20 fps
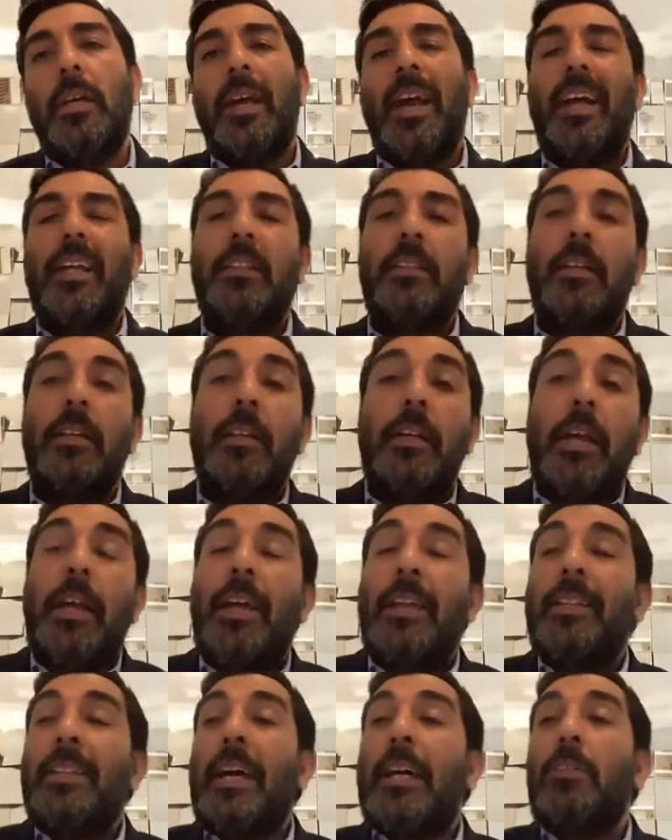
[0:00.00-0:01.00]
And,
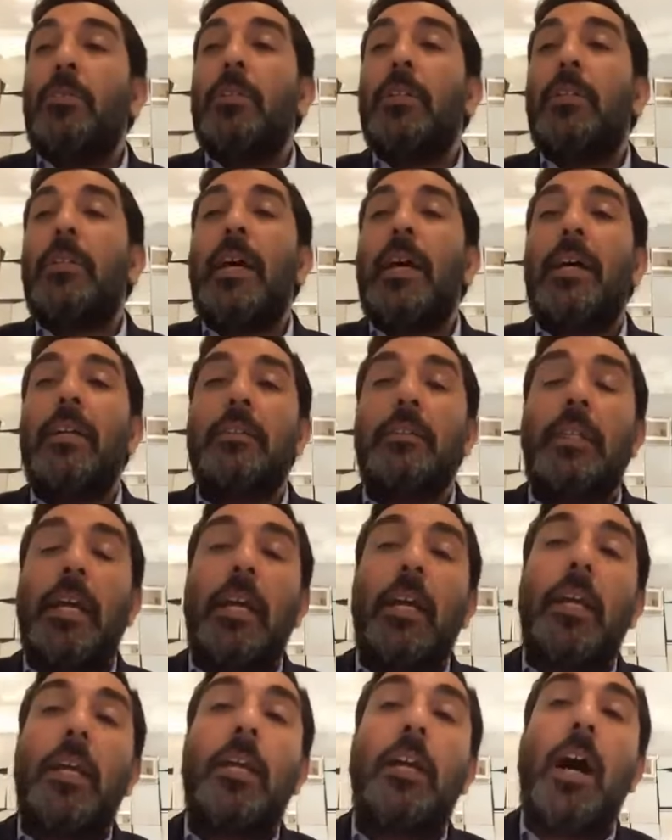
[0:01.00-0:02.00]
and not only that,
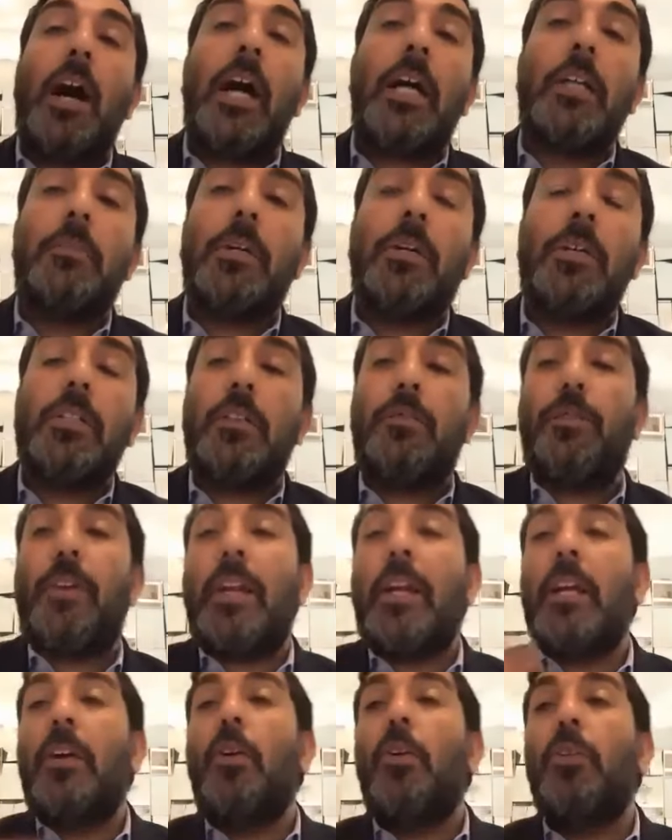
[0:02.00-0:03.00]
thank God, because if I
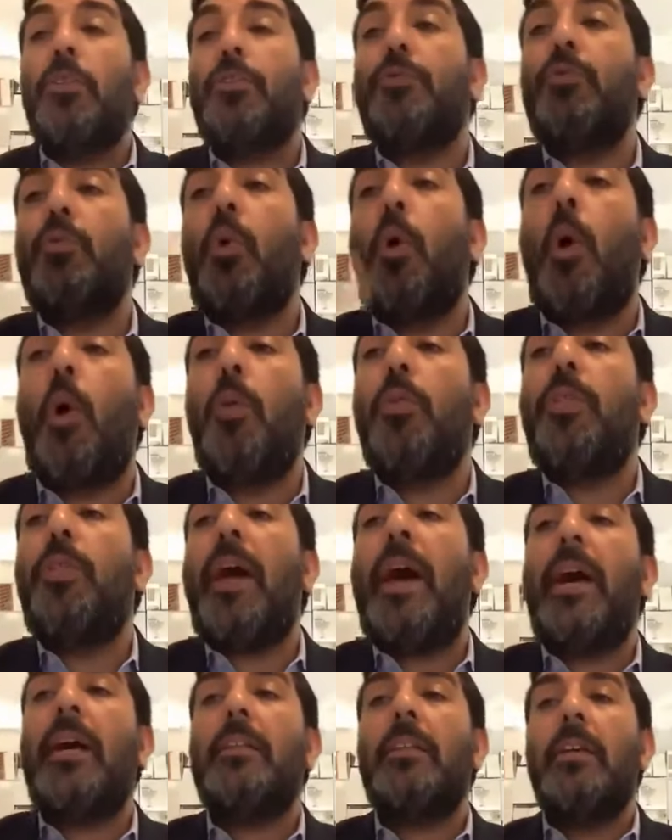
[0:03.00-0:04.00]
didn't go through all
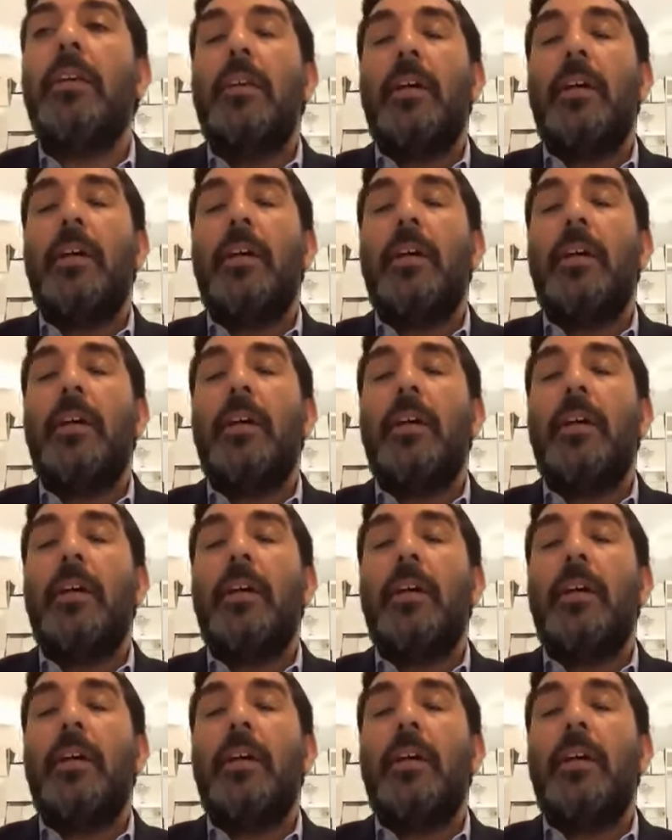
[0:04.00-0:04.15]
that,